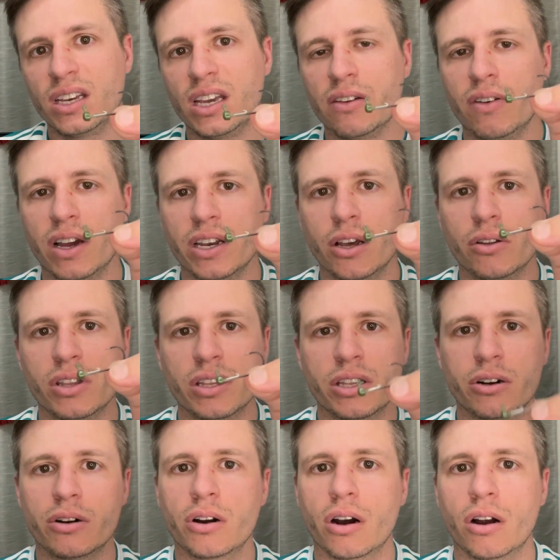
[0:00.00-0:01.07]
if I know that
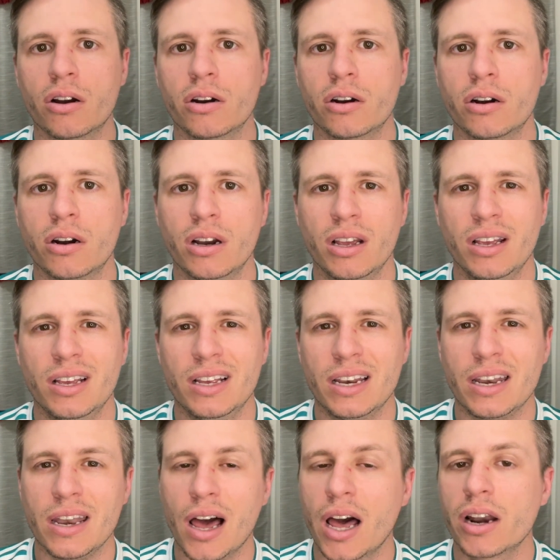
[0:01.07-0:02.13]
there are
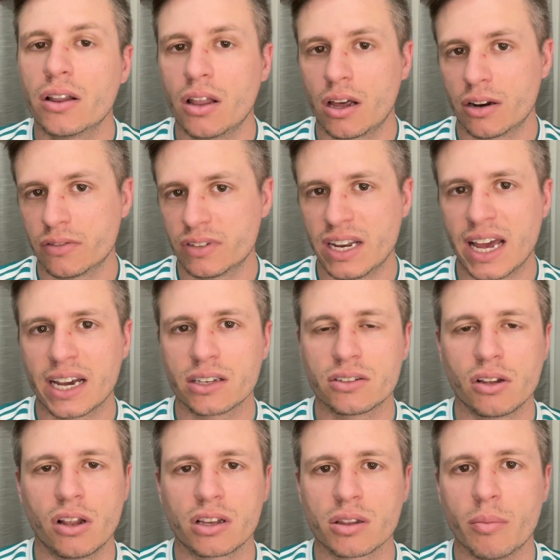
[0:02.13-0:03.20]
not a lot of
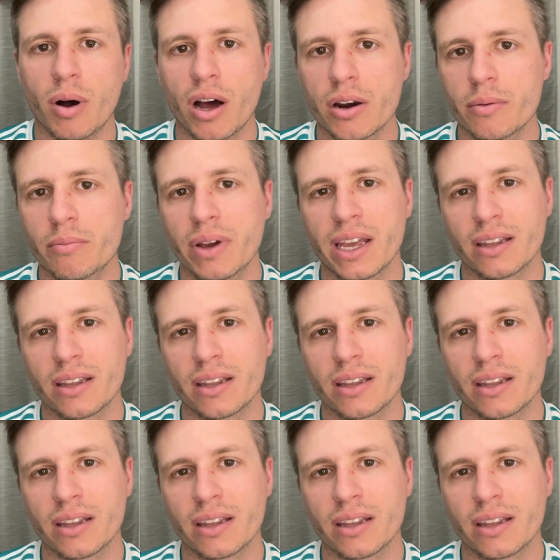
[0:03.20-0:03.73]
snags along the bottom,